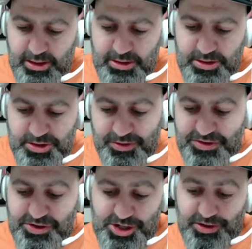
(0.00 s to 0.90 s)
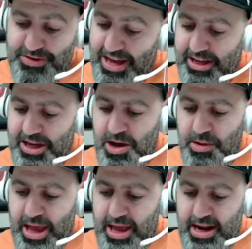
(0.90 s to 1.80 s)
Shevchenko
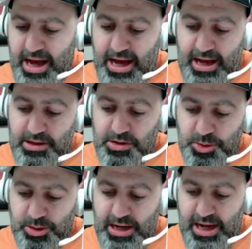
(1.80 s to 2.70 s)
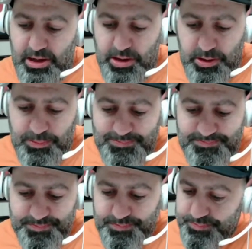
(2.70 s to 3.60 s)
and Jordan Aho.
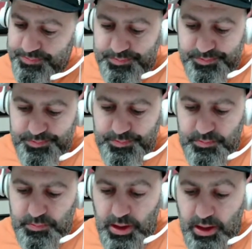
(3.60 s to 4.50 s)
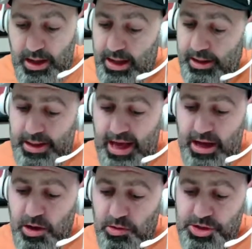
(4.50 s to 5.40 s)

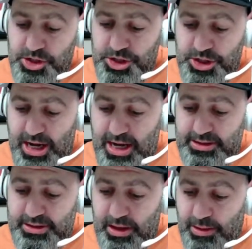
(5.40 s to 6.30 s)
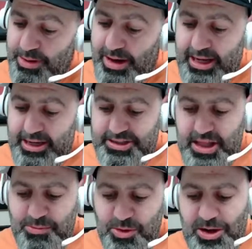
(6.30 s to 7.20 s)
Aho was shot. I probably got his
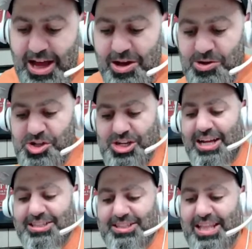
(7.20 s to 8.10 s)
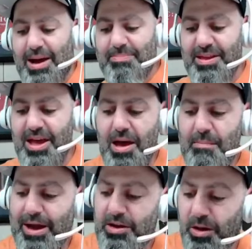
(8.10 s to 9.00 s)
name wrong. Aho shot stopped
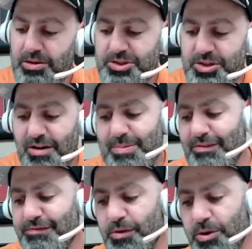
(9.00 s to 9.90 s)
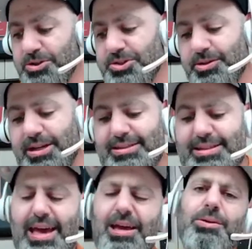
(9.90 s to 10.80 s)
by Kolosov. By Forrester, got
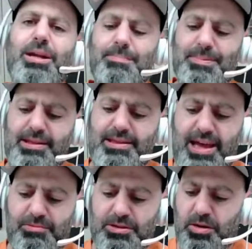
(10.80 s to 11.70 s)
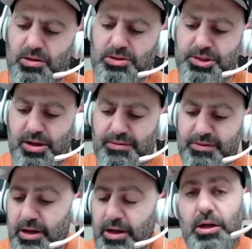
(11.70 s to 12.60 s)
tangled up in the net with Kolosov.
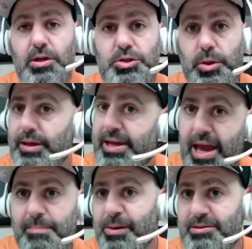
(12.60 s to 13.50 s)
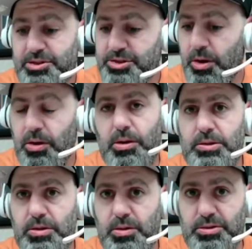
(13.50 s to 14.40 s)
So you can't put this goal on
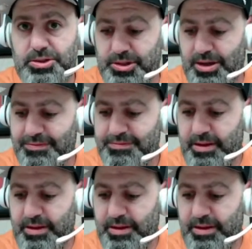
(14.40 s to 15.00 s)
the Kolosov.